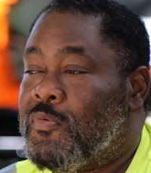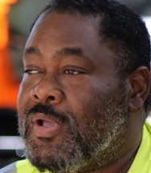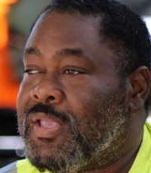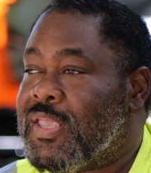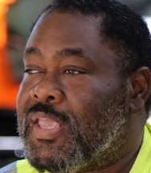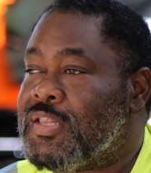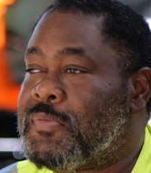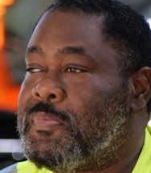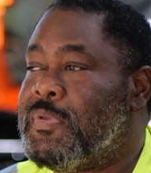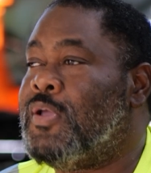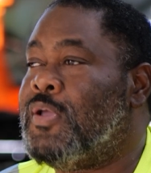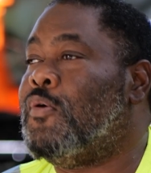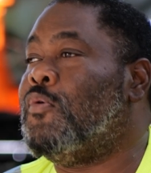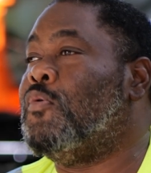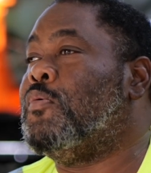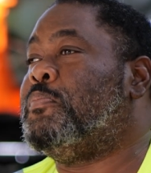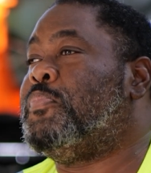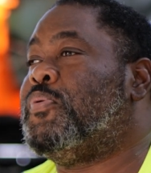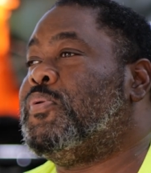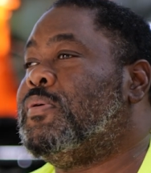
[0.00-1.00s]
What gives me
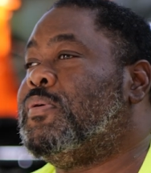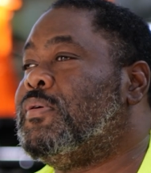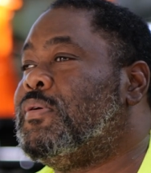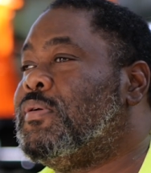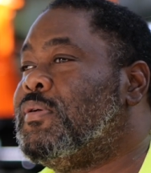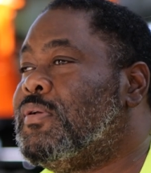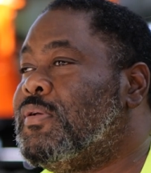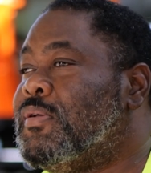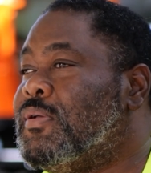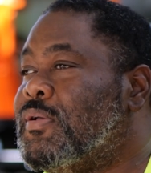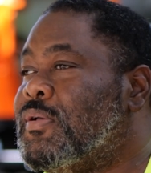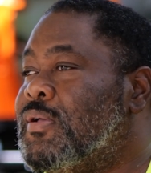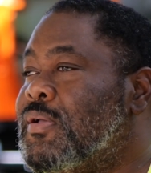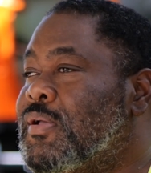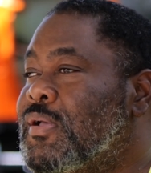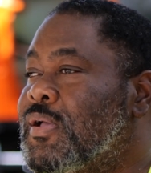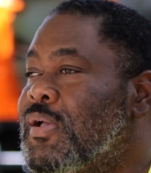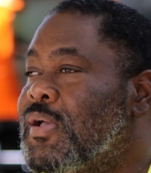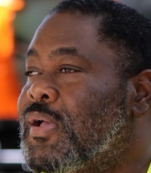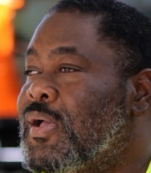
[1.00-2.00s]
hope?
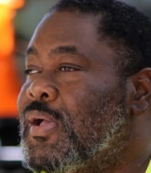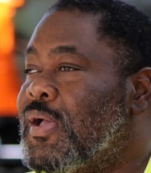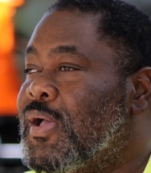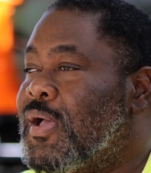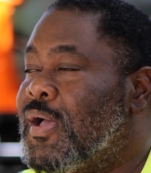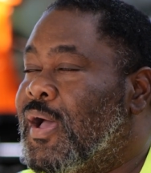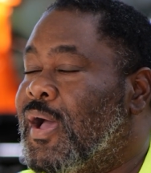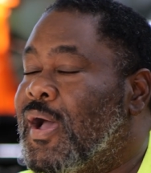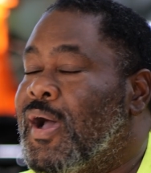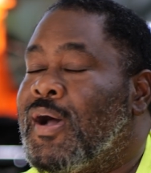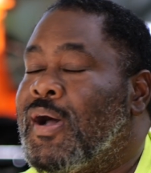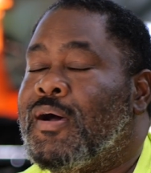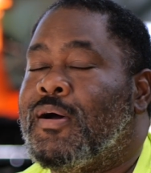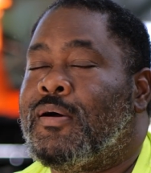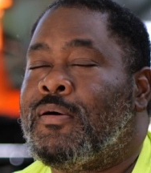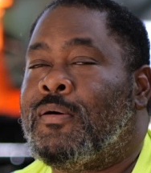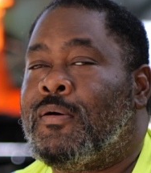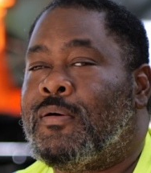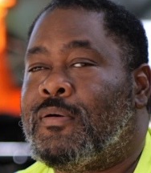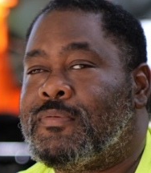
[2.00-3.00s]

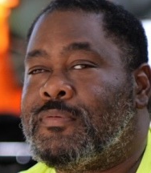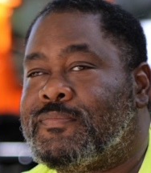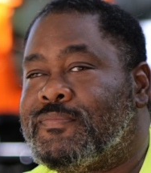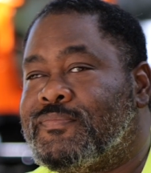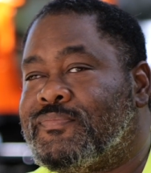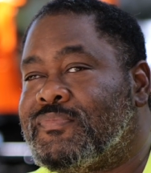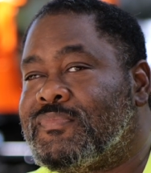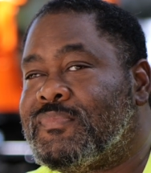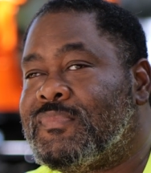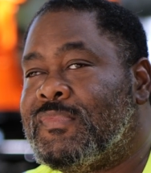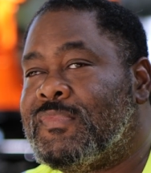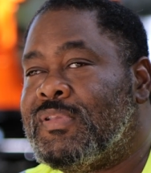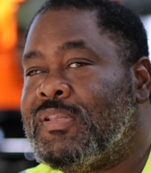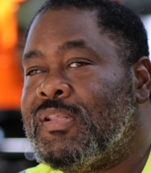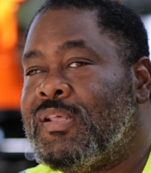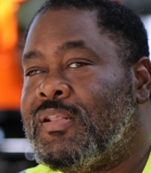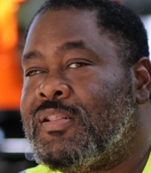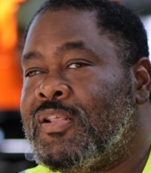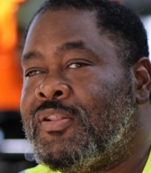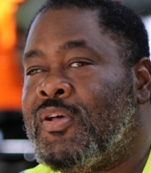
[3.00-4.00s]

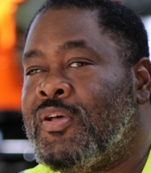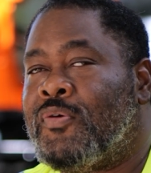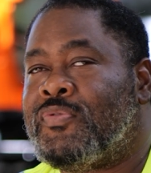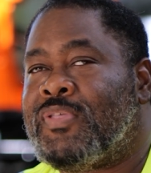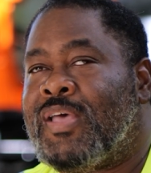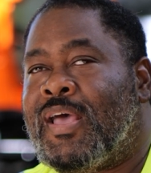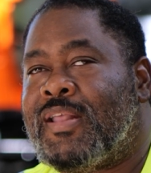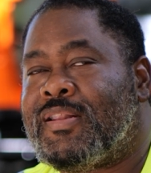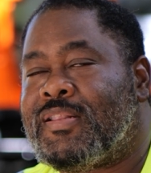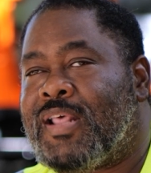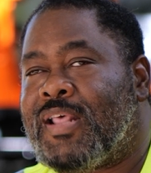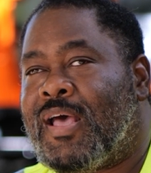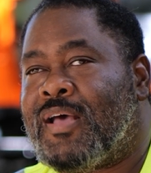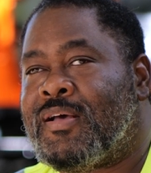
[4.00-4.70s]
To know that,